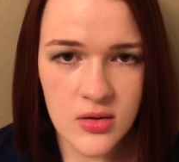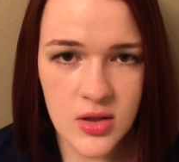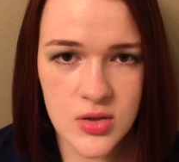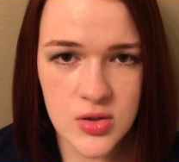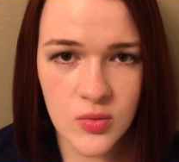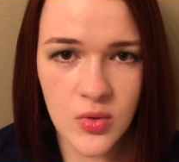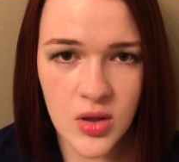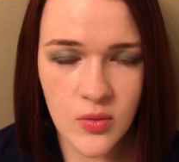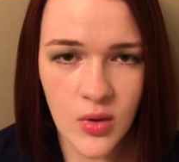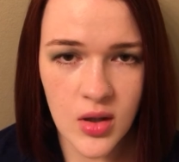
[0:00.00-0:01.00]
They do
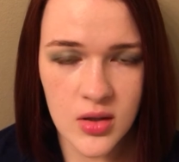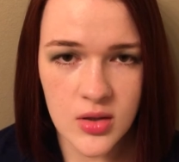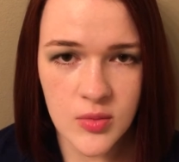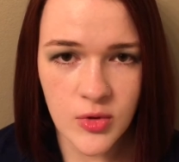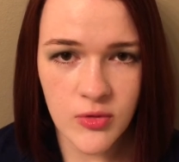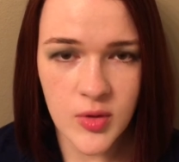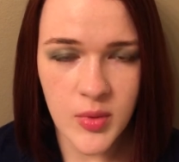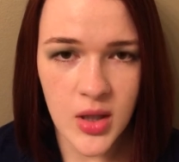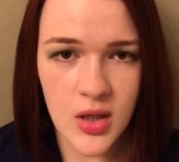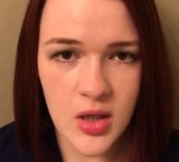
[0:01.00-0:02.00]
work well at removing
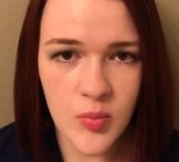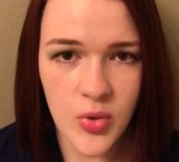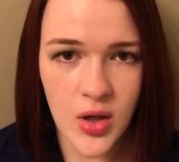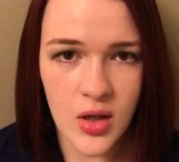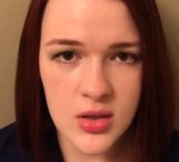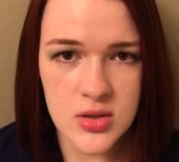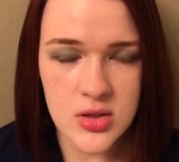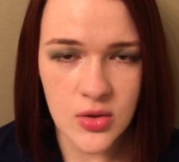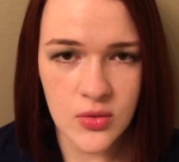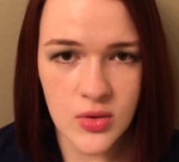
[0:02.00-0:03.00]
makeup. I
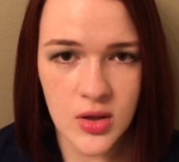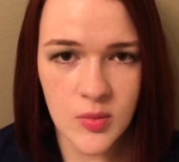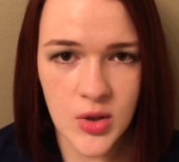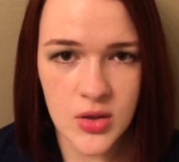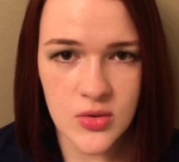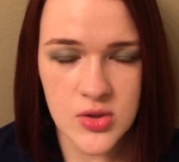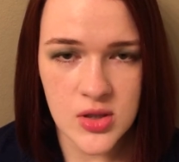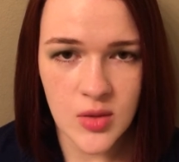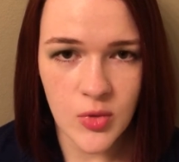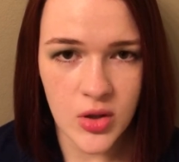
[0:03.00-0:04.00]
don't recommend
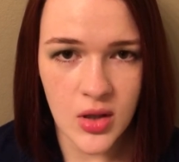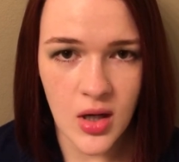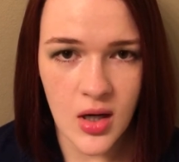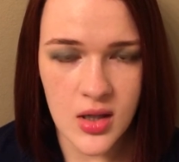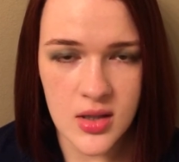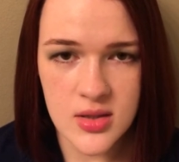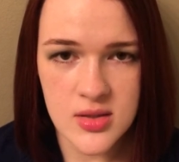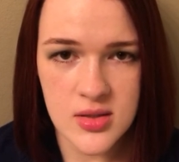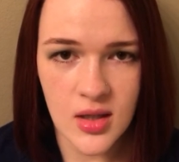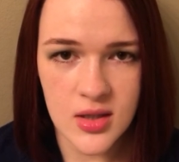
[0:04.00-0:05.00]
using them on the
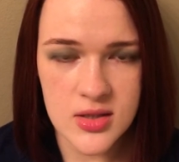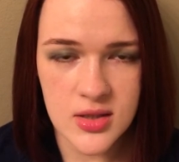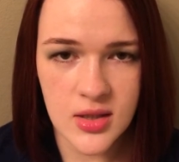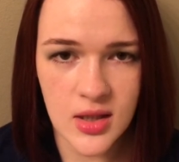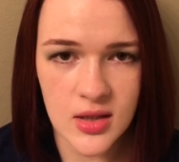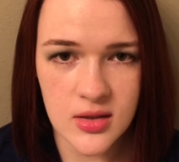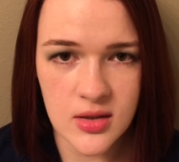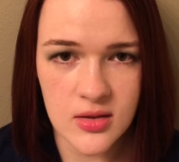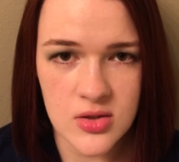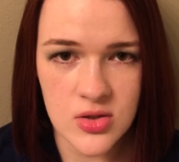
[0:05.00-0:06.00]
eyes. I did get
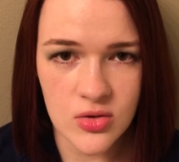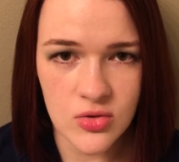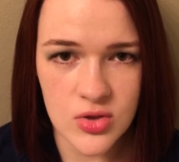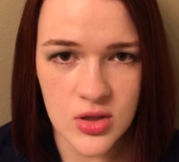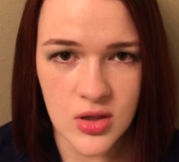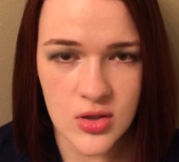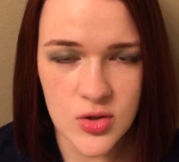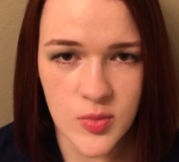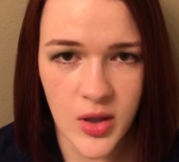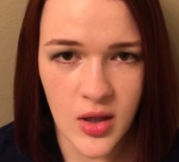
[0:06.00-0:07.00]
the solution
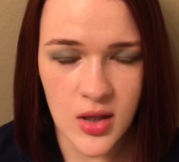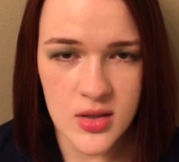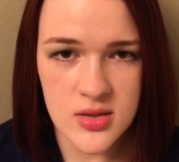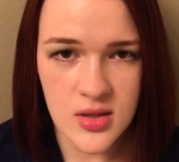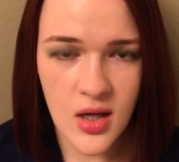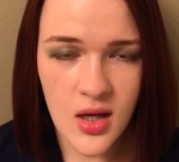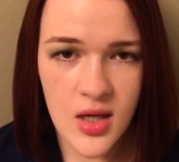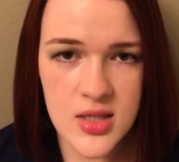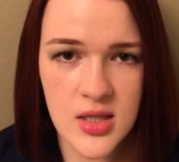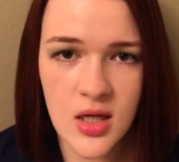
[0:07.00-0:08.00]
into my eyes.
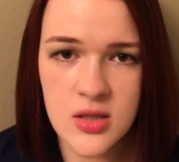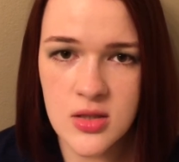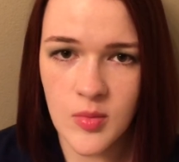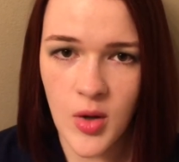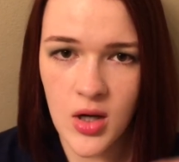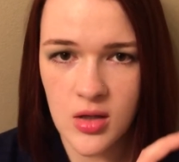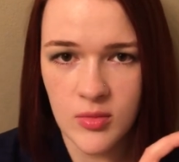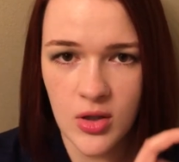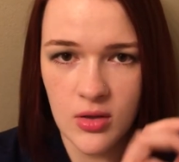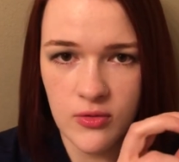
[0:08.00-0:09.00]
As I got to the
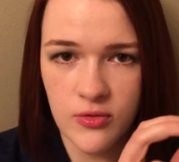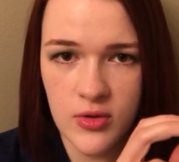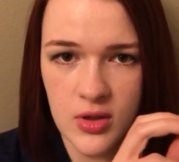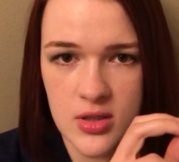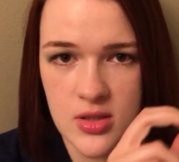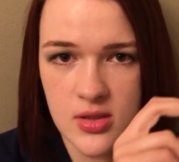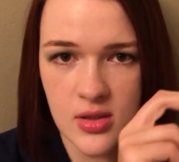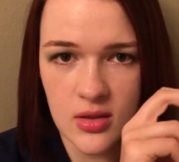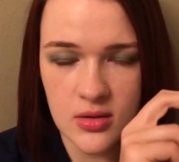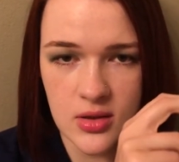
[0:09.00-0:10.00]
bottom of this
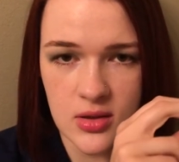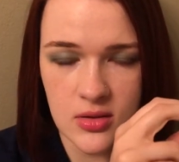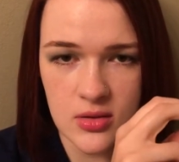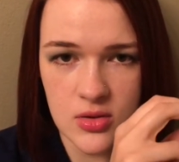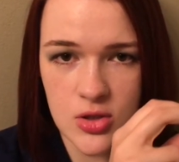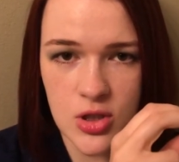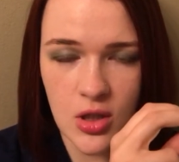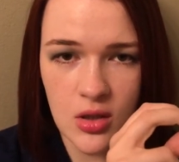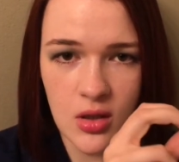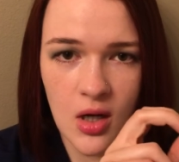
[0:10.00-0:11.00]
little
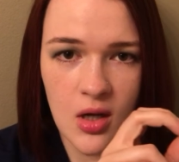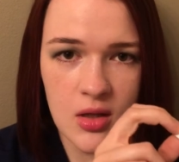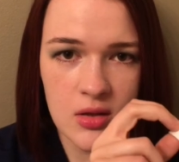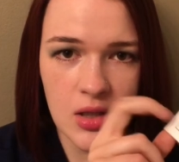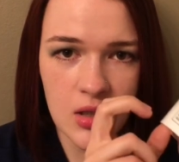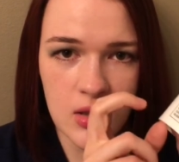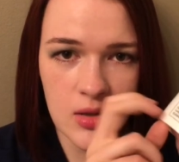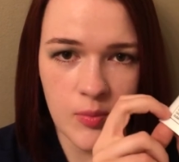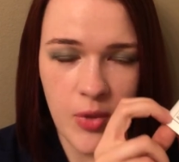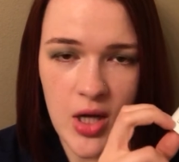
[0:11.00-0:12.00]
jar,
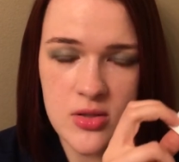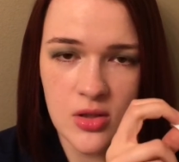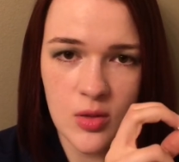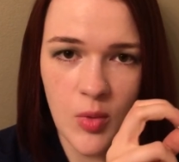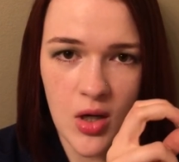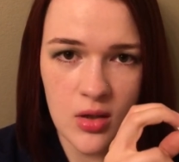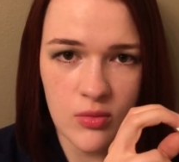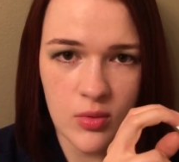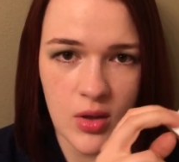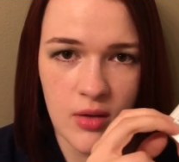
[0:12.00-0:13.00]
the pads on the
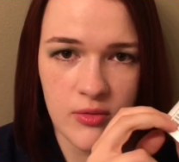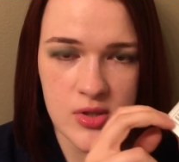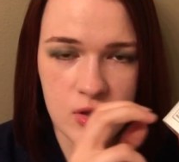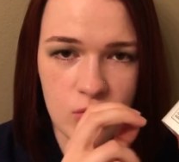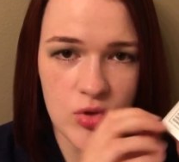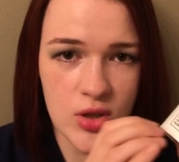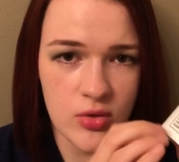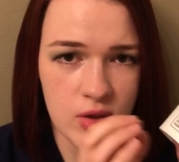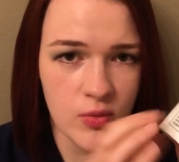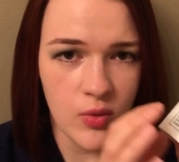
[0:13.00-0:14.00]
bottom were obviously really,
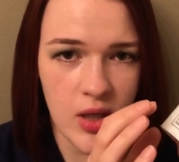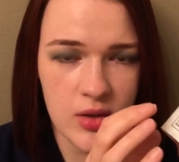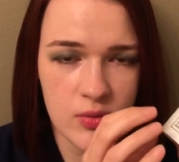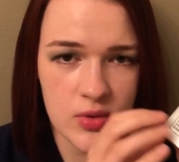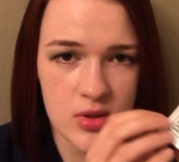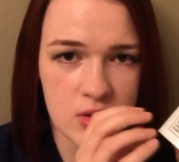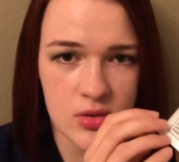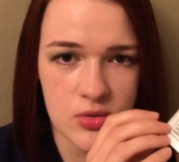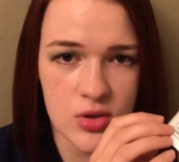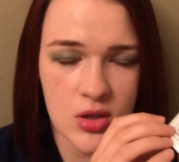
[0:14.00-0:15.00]
really wet with the
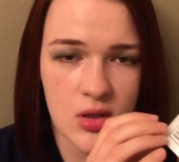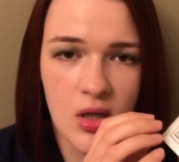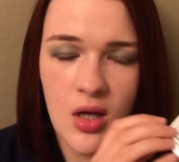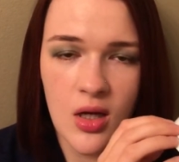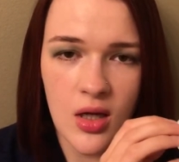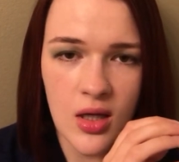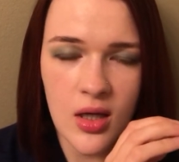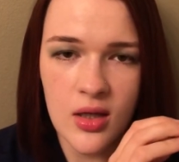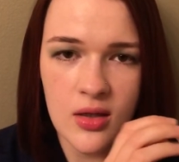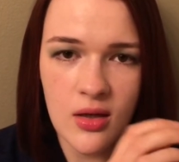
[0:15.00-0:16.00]
solution
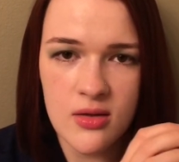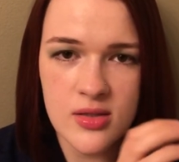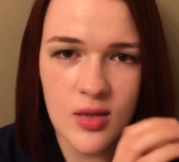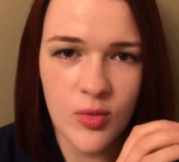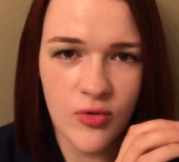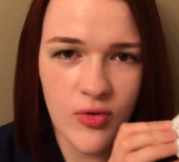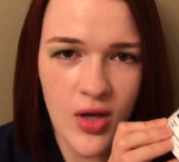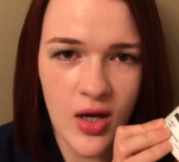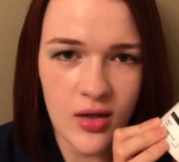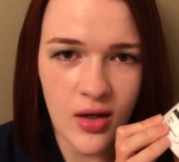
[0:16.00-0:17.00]
and some of
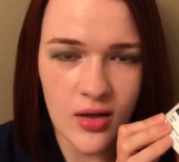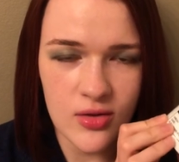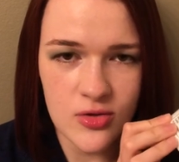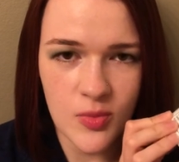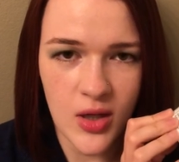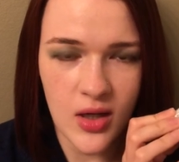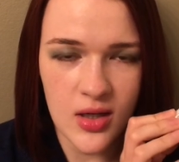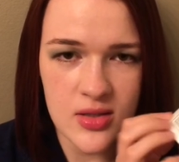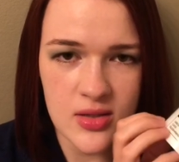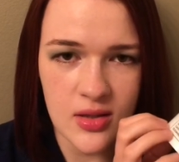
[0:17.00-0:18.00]
that got into
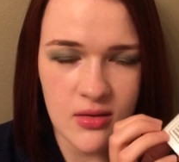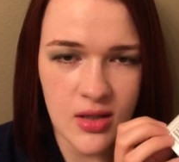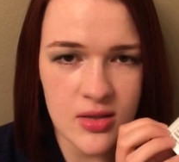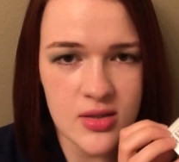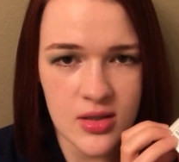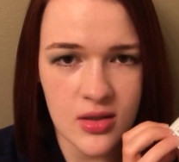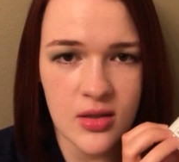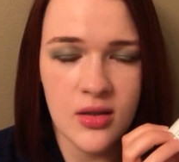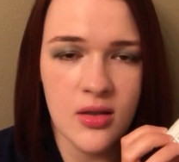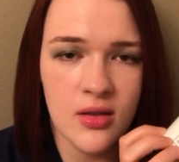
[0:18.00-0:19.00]
my eyes and that
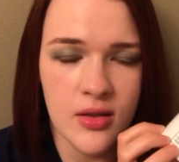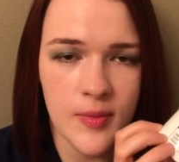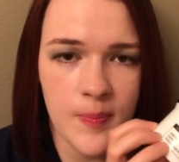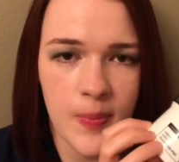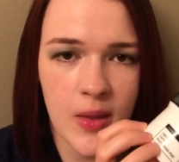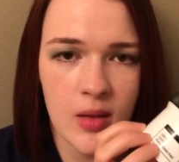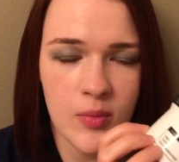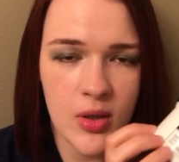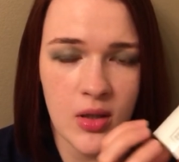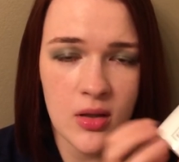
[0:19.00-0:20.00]
stung. Um,
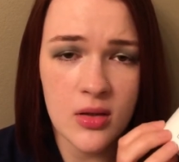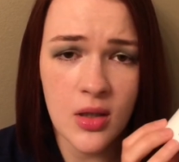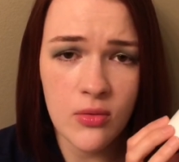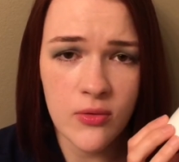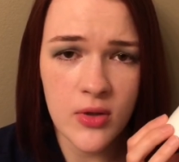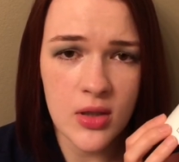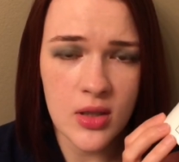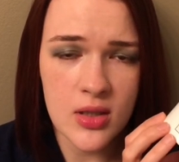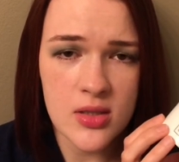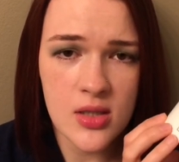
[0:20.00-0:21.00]
but they were very
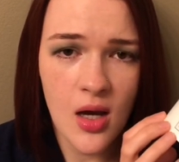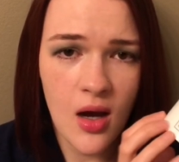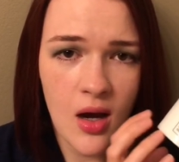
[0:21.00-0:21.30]
nice.